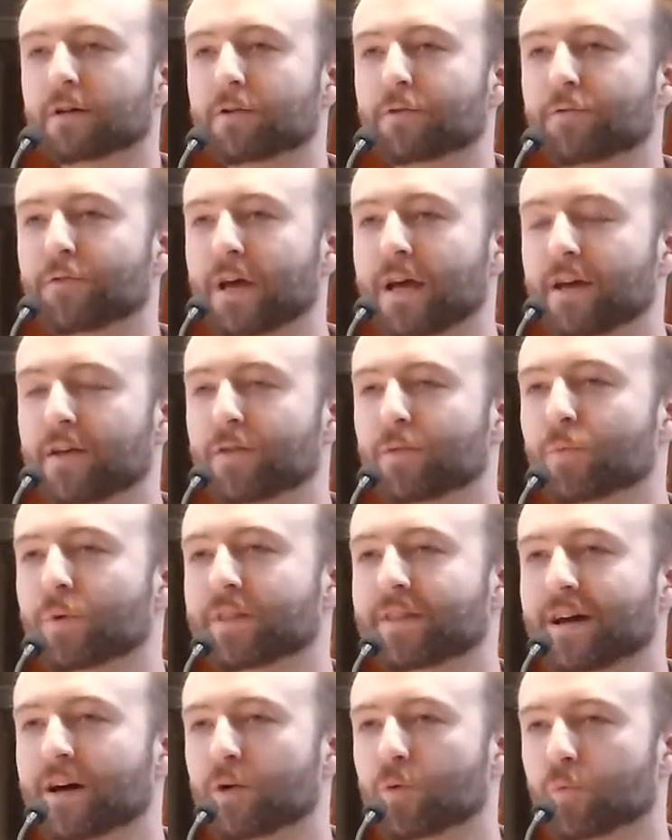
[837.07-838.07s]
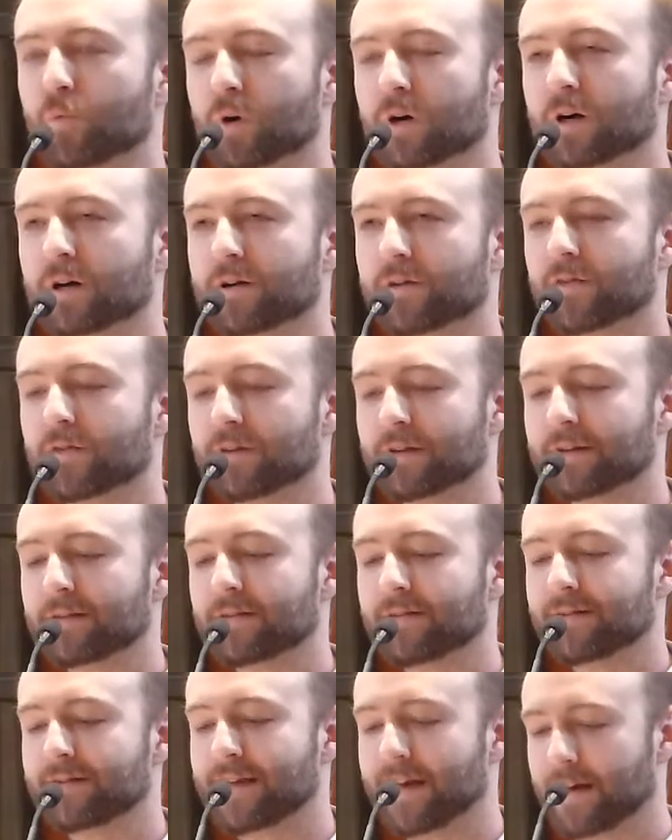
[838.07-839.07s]
Faith without works
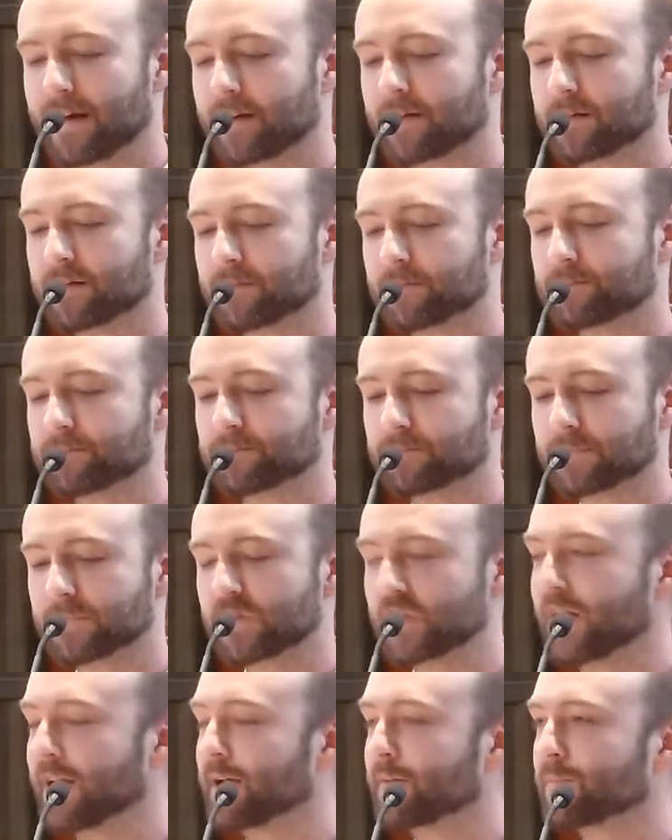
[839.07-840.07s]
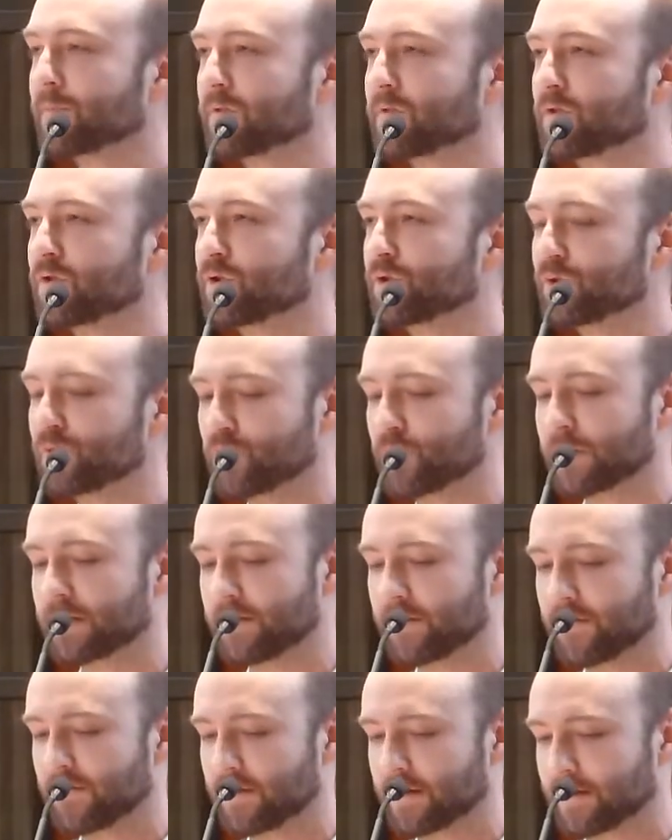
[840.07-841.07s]
is dead. James
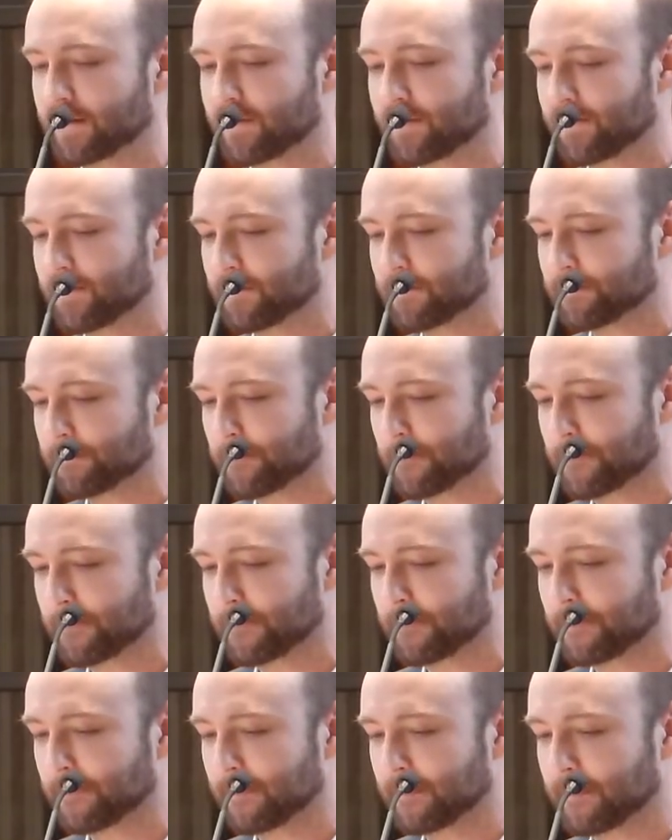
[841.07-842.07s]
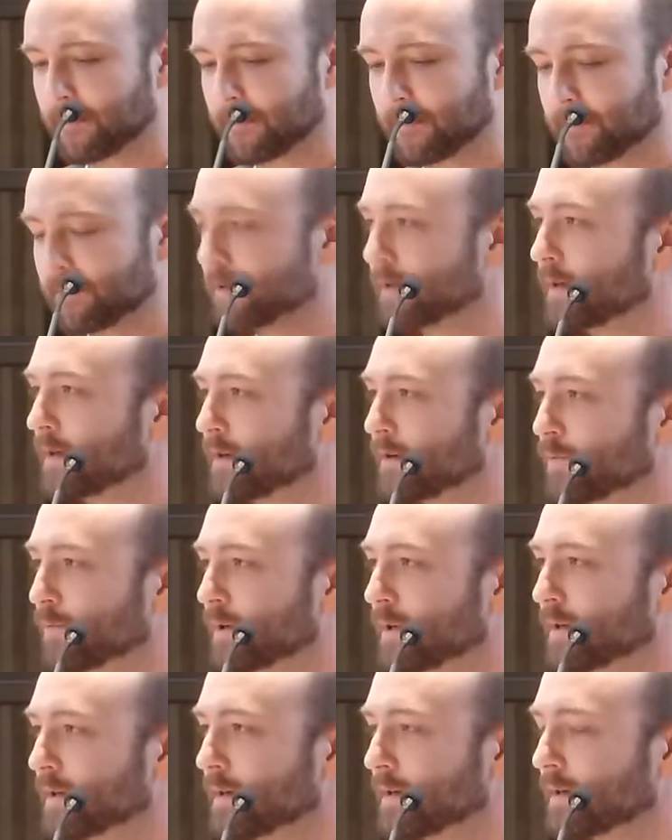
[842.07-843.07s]
2:26. You didn't really